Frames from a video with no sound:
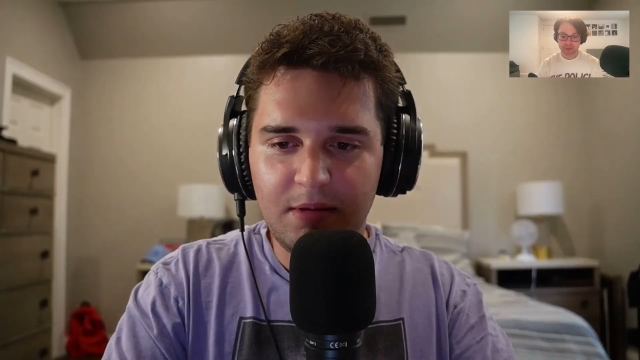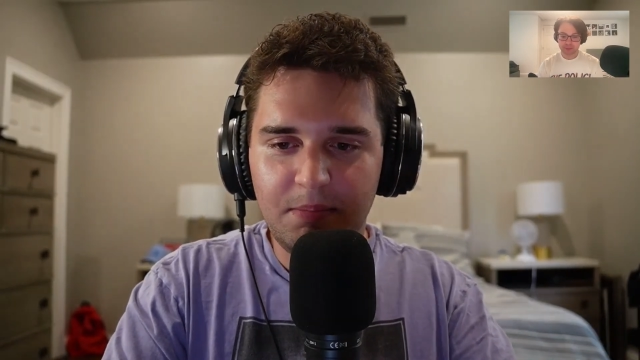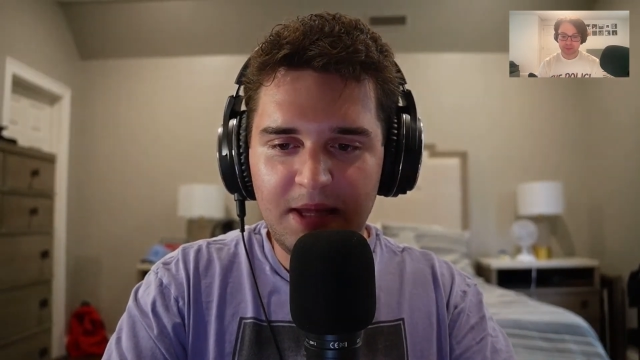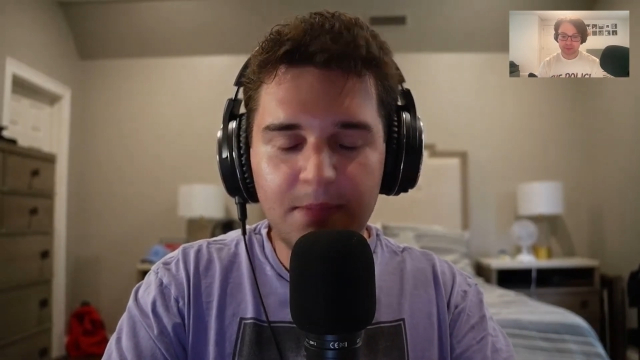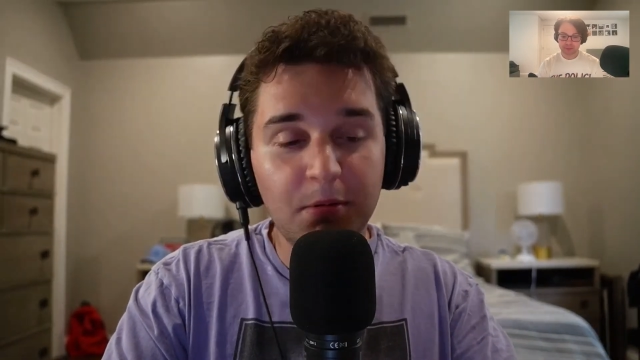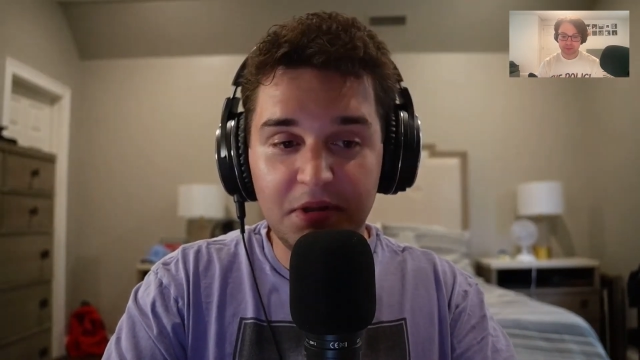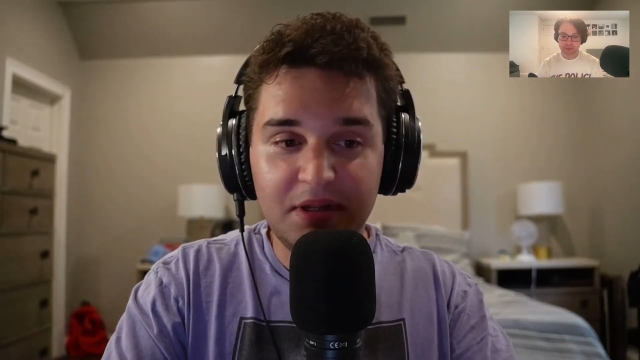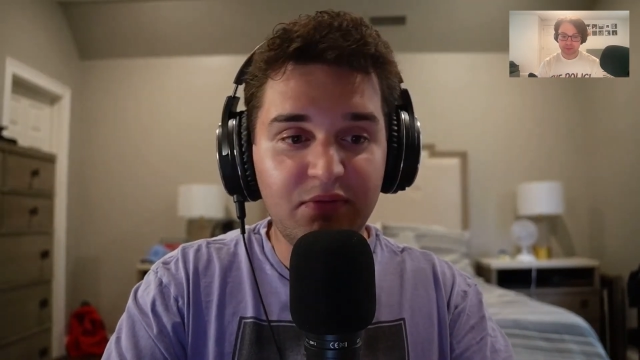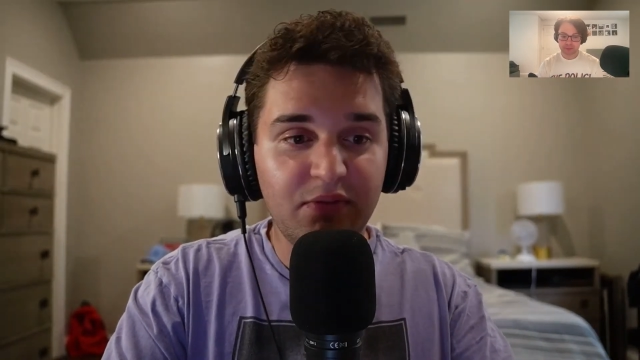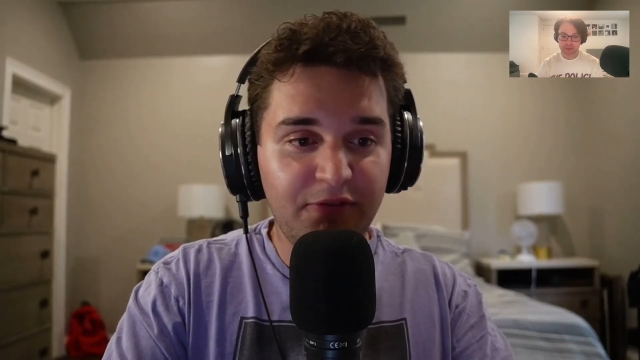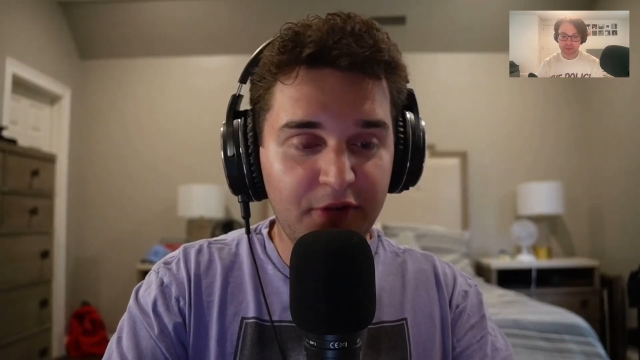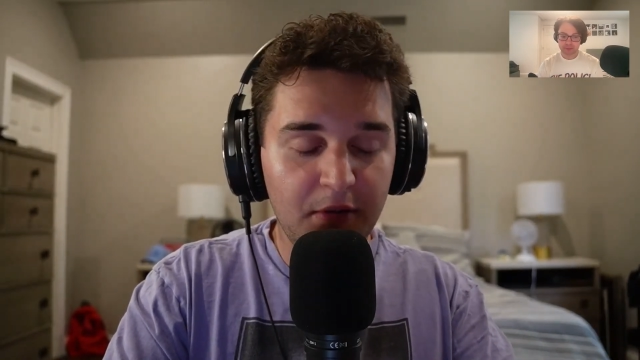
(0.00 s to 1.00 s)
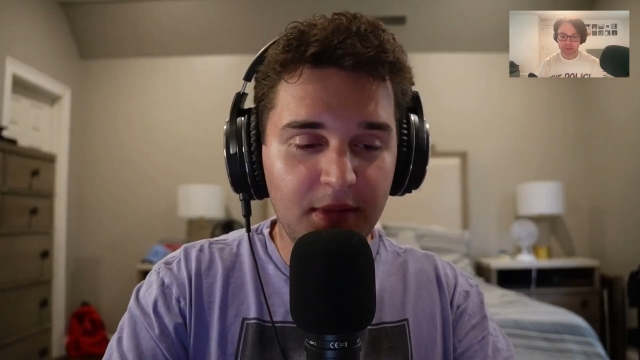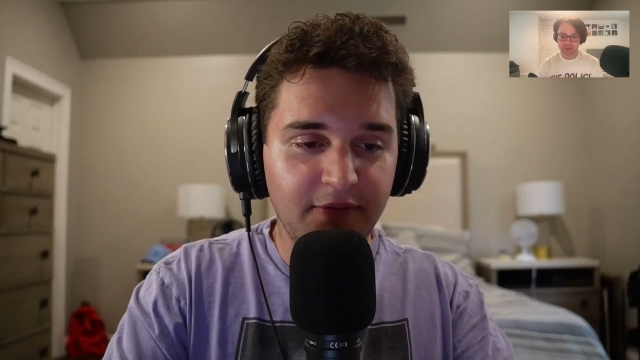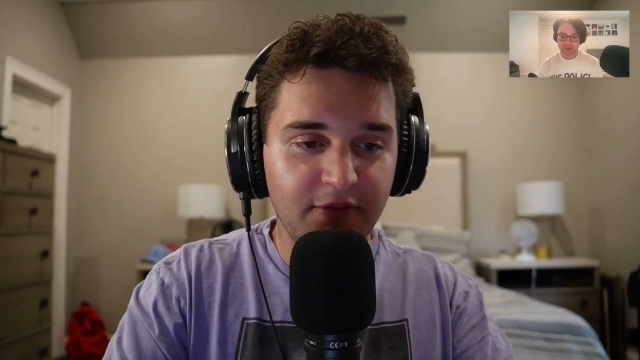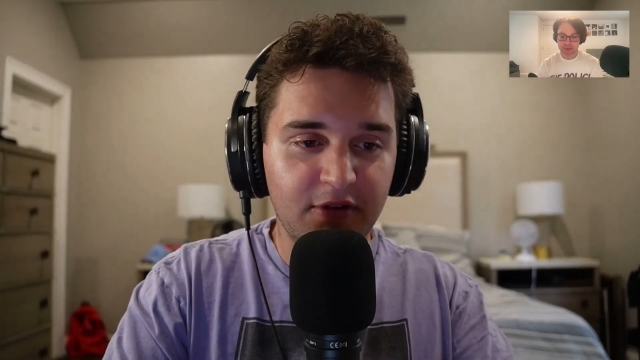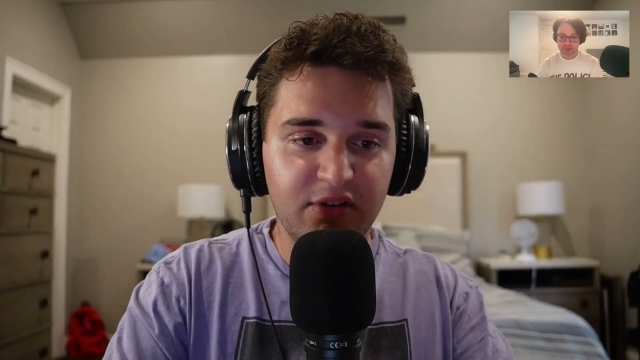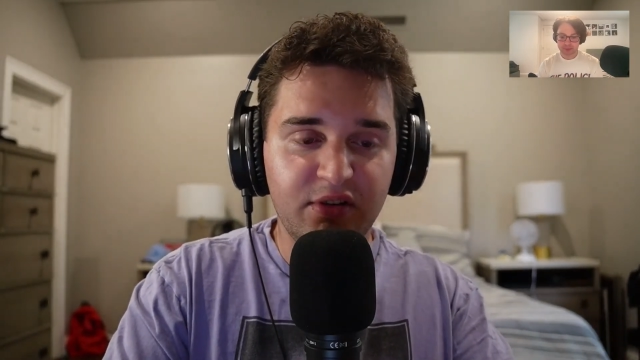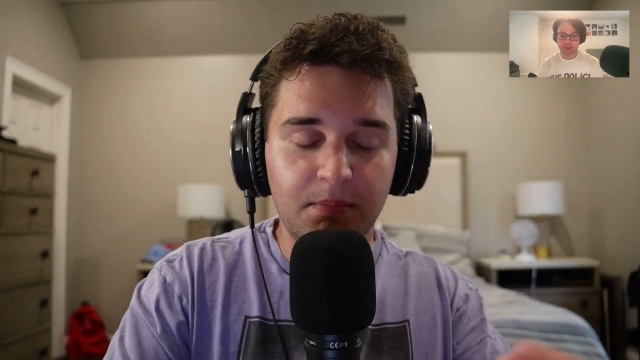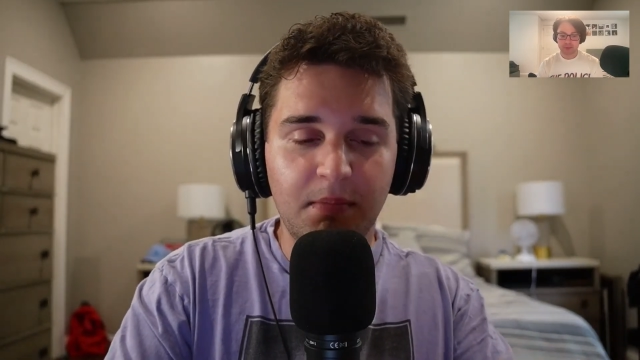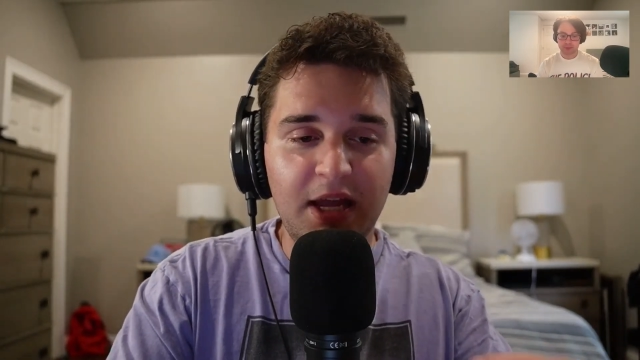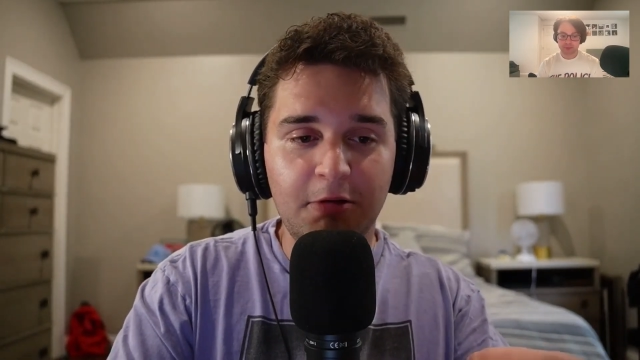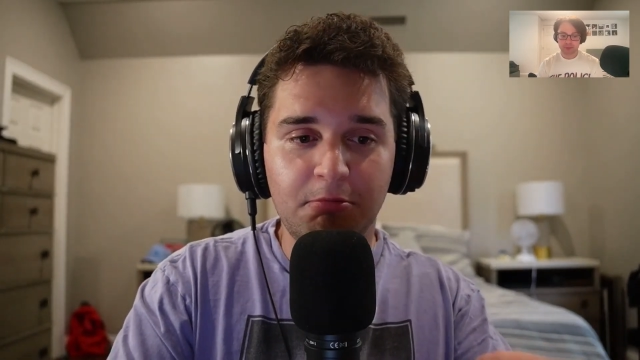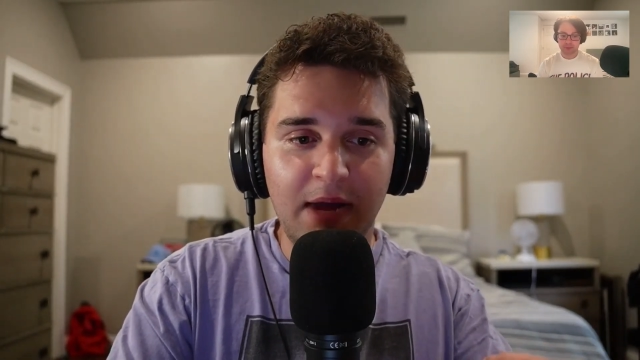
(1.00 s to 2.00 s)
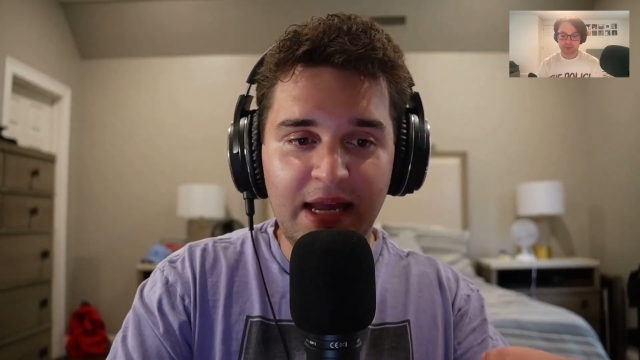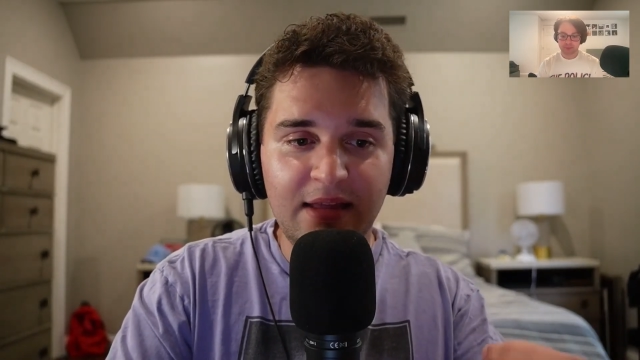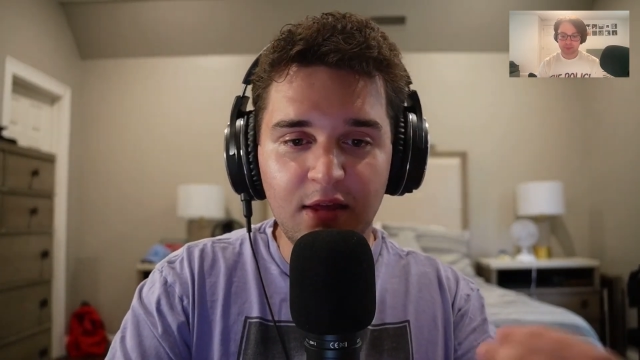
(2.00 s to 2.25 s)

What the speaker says: people, even film lovers, might weigh